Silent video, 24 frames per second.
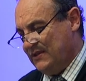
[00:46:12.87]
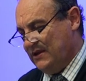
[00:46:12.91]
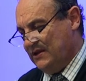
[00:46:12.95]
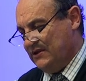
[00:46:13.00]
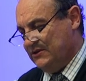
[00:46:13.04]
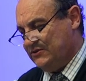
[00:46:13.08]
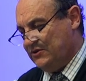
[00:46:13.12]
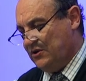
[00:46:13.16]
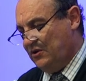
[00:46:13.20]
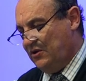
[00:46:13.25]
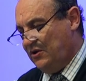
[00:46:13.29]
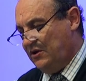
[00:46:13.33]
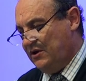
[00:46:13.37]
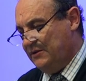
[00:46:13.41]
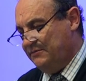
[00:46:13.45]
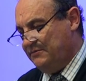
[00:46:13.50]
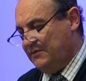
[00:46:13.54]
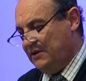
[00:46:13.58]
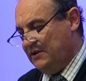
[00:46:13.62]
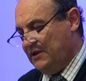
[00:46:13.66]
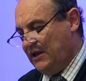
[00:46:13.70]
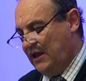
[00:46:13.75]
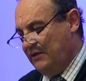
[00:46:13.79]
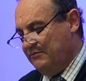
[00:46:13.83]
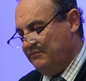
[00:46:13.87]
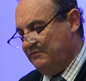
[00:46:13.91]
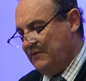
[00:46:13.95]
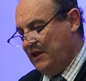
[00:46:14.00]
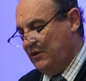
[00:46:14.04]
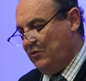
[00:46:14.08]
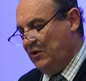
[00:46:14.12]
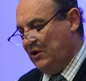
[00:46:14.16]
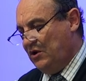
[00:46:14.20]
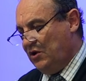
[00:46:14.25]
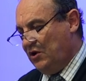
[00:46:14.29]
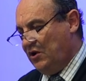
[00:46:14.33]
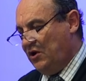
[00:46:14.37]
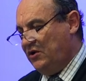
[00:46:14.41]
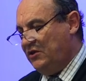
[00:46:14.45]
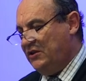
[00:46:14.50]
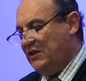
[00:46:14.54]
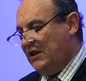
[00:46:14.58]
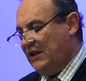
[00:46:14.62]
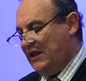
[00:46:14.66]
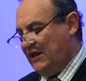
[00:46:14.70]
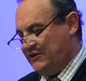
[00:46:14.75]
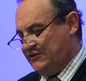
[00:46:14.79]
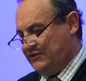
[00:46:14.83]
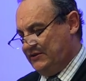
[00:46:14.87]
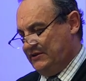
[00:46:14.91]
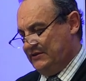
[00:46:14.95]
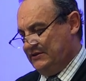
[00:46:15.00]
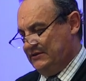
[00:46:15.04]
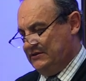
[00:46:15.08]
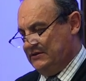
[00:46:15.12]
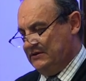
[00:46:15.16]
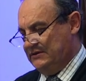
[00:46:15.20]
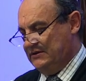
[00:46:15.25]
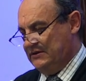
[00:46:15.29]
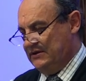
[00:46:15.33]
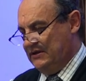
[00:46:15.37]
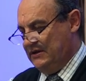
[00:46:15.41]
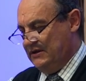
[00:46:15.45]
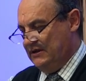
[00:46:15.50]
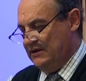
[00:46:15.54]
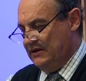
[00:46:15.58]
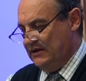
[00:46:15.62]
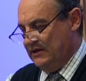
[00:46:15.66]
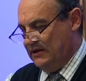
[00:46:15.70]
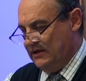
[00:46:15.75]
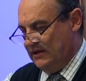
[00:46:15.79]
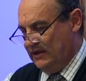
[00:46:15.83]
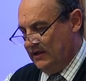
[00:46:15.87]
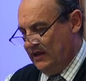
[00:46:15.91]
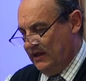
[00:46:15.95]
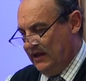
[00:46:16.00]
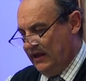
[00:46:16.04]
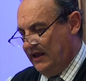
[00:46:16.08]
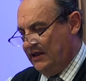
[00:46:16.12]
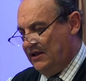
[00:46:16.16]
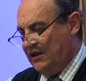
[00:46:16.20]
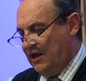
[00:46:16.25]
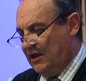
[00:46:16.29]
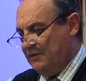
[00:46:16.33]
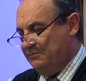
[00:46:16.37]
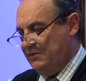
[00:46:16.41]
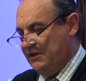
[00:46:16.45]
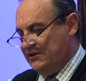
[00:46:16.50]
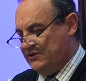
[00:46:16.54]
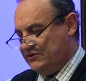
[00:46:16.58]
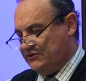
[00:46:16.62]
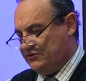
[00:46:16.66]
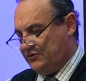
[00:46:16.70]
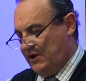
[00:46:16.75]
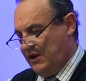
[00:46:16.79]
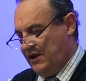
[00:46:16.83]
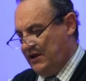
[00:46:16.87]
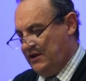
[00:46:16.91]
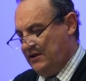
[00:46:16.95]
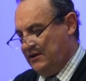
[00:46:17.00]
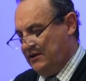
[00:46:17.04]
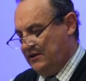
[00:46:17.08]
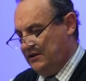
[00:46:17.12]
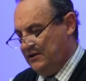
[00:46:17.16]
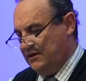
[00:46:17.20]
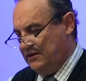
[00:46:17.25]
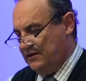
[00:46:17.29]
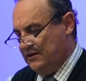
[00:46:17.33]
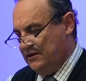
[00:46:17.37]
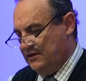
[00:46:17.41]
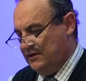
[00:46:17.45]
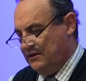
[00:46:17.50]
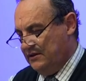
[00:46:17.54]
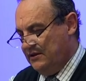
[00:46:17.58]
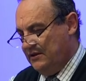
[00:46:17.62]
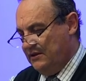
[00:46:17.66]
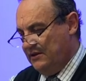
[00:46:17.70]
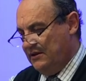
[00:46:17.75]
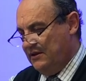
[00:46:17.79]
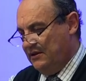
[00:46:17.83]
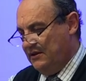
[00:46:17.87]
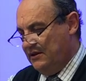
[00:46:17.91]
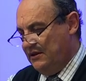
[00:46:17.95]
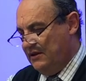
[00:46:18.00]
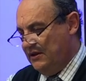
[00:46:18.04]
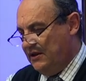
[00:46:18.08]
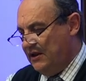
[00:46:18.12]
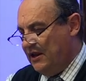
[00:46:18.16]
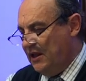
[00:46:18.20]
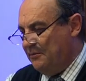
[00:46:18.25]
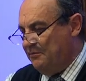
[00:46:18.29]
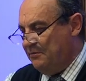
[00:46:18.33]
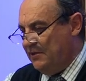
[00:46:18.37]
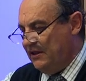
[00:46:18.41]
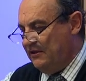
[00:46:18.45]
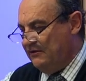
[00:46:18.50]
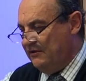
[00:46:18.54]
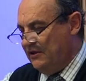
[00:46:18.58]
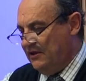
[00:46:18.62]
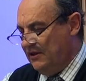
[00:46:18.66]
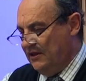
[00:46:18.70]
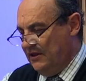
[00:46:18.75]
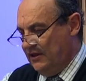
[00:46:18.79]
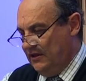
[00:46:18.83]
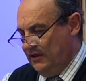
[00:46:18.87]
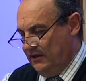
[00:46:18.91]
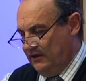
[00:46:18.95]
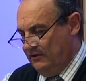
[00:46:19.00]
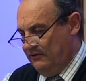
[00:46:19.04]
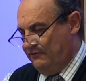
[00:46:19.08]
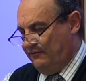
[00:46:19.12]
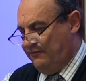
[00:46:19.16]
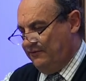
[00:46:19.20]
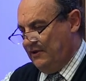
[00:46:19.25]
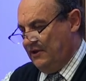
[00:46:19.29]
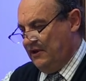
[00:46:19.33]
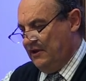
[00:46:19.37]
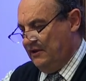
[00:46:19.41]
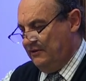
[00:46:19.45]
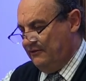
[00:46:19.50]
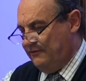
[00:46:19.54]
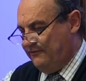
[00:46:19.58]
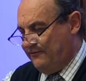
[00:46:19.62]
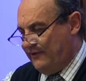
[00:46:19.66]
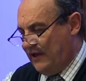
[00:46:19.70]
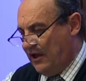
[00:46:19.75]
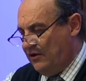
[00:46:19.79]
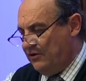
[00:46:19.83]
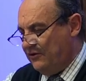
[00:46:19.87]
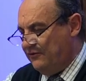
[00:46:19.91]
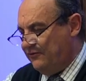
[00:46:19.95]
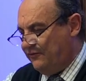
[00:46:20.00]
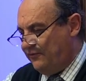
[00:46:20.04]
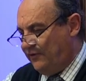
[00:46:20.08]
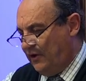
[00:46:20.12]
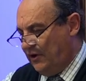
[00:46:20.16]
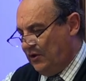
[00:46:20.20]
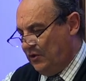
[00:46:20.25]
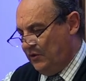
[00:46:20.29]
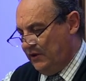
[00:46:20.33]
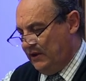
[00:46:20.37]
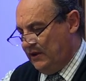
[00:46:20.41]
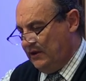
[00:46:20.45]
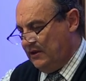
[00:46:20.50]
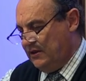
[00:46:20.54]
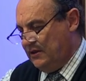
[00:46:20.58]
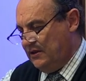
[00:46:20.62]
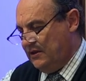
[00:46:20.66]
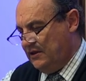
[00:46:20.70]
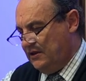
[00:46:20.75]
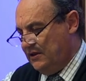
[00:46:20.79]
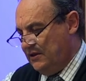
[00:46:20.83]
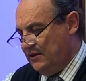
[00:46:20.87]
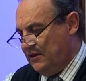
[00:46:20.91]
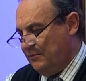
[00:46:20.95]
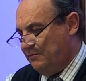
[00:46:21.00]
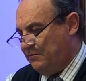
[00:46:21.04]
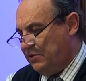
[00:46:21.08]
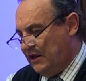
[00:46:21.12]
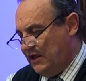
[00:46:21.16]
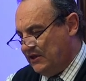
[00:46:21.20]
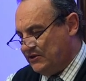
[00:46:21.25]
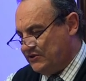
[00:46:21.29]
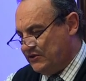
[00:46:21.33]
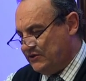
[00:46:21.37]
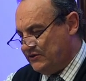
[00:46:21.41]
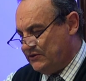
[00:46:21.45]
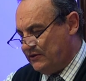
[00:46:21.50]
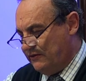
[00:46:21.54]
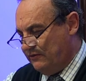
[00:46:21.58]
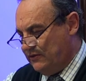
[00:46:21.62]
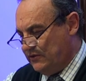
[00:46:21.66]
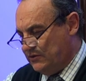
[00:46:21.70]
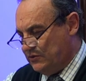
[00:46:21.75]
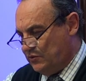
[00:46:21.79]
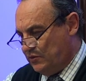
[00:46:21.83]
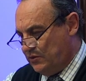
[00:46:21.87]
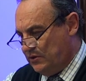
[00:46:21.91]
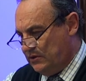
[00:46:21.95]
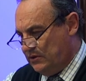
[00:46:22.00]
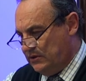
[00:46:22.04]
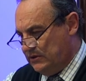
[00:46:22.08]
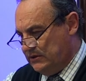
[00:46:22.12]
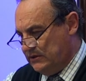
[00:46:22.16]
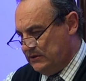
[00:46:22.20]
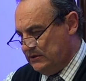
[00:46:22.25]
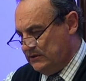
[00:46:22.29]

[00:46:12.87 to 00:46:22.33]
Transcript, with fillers: So, Lord, may we learn the lesson and not be strayed, not be uh, found following the pleasures of this world.